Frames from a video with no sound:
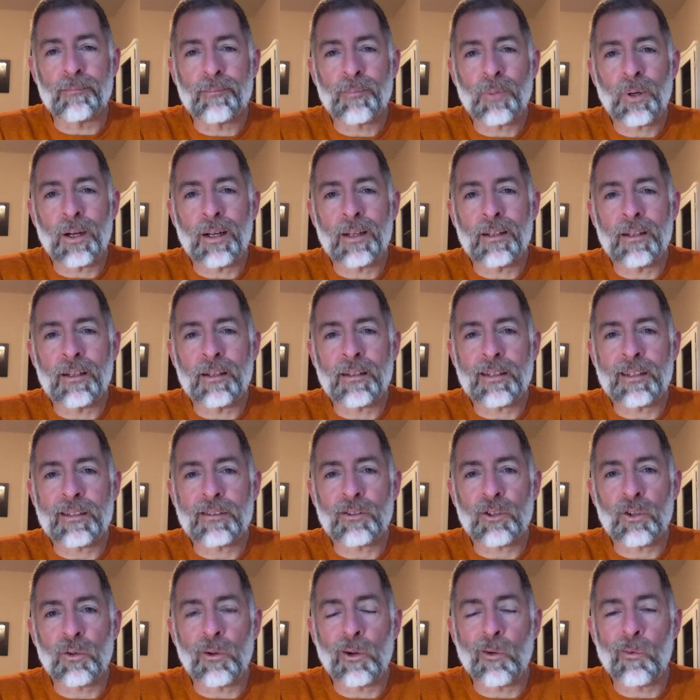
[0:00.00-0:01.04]
Pray that things
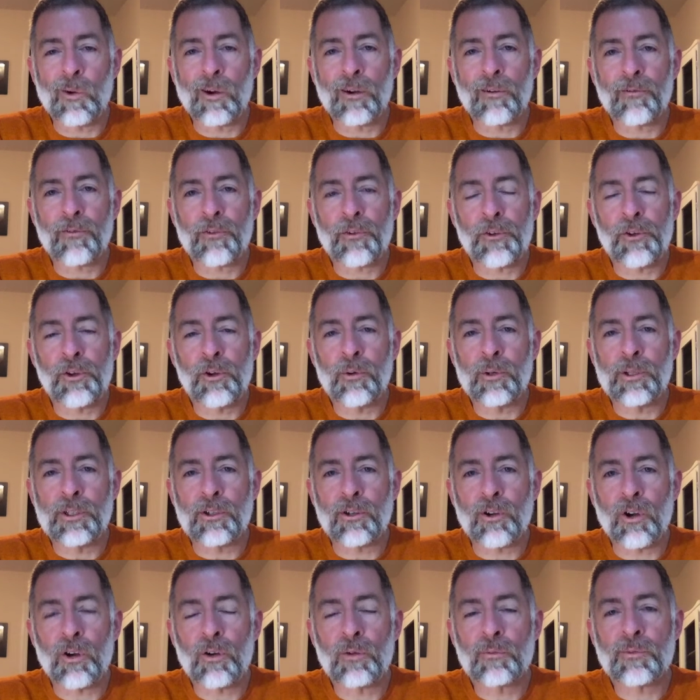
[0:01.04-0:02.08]
are going well for you and
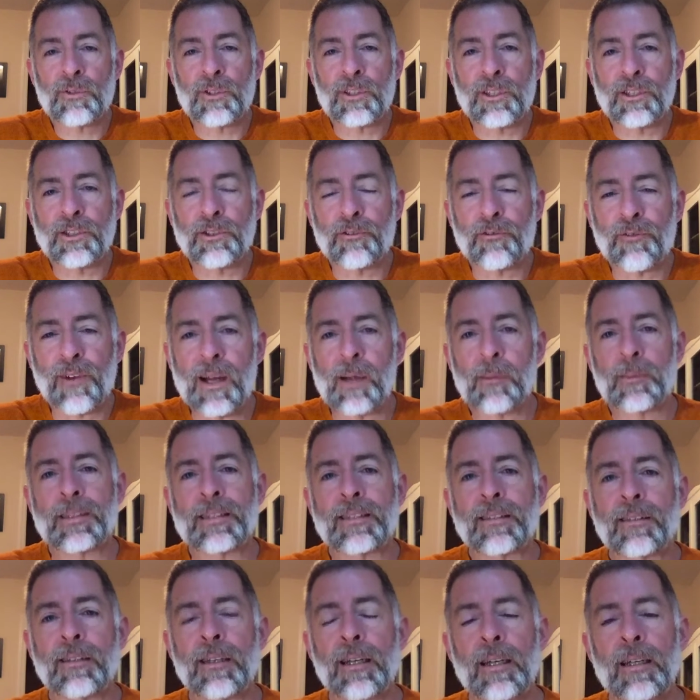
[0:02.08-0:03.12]
your homes and your
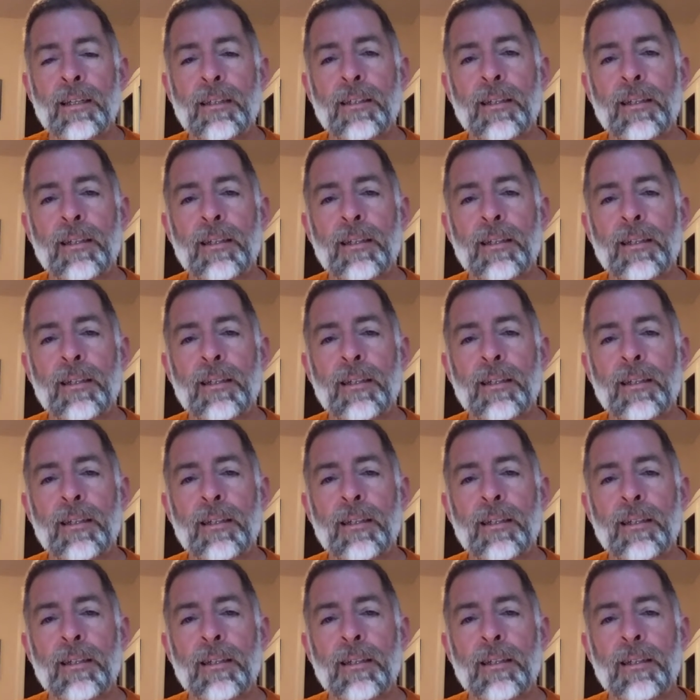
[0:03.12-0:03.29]
families.